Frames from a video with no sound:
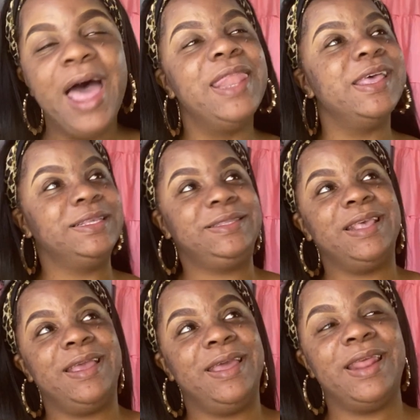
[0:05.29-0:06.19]

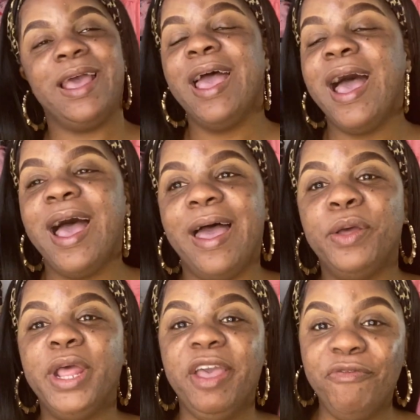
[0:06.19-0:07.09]
Listen,
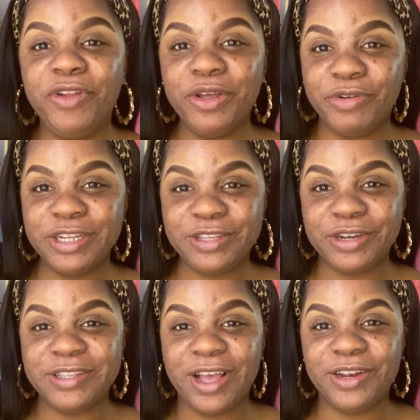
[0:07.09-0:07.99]

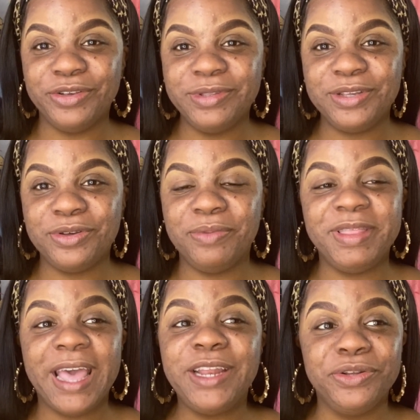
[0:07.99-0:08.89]
influencers on
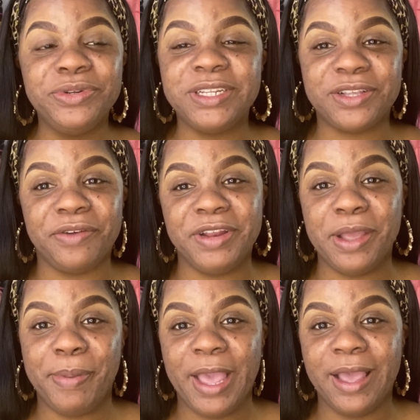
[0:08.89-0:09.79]
YouTube, they do deserve to
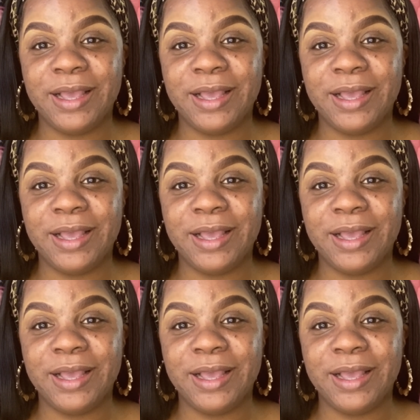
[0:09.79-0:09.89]
get paid.